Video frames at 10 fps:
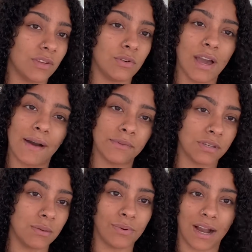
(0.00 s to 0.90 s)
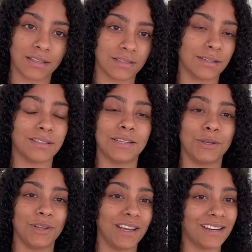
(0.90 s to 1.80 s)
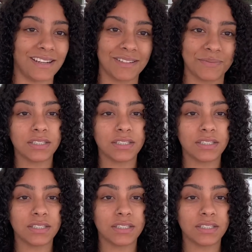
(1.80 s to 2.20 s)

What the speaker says: you have to keep practicing until you get it.